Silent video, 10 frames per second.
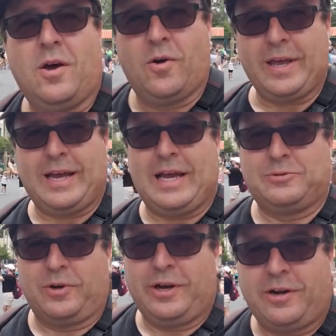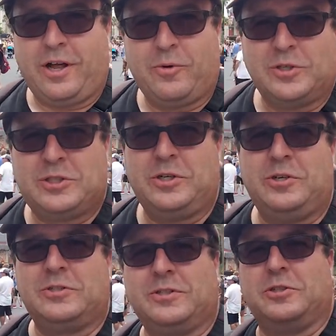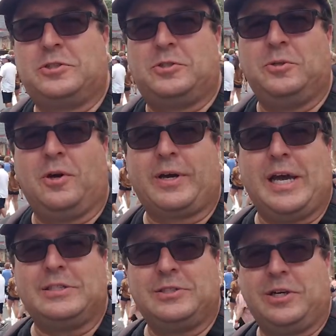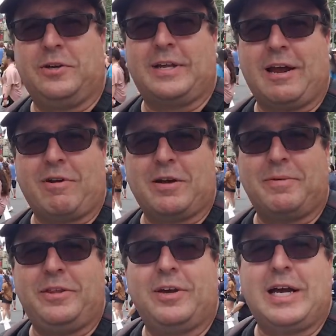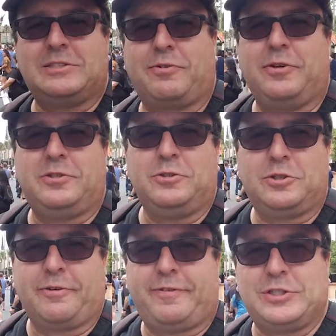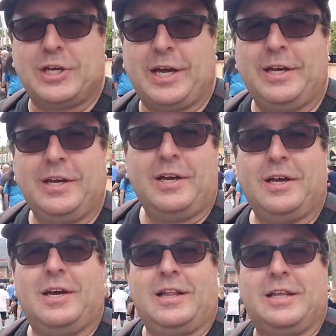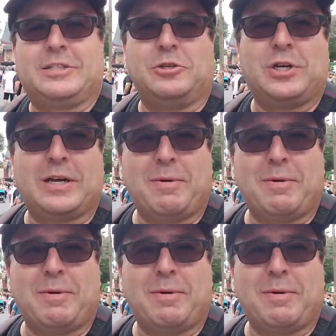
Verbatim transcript: Okay guys, we're here at Hollywood Studios, and there's two locations here that I recommend you guys for you to use your fisheye. Let's go check them